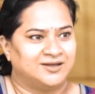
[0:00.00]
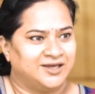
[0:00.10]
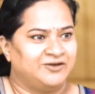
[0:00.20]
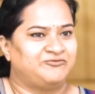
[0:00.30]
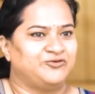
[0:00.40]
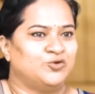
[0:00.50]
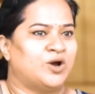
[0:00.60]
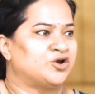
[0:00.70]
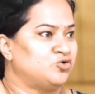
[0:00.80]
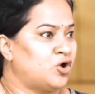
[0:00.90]
if you
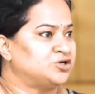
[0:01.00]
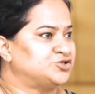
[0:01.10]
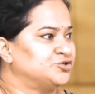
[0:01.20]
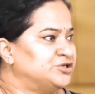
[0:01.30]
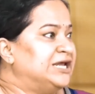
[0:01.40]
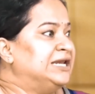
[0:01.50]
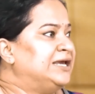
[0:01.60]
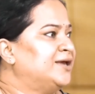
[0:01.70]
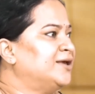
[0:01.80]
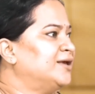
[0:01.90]
are not
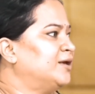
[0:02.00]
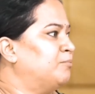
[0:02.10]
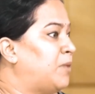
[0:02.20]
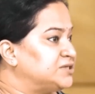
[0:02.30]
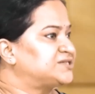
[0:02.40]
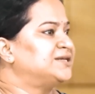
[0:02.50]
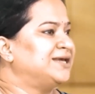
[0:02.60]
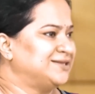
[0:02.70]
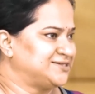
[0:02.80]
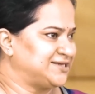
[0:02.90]
really
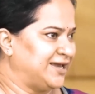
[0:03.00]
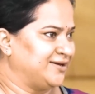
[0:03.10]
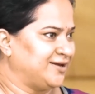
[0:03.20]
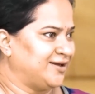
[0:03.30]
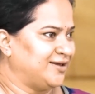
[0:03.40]
mastering this area.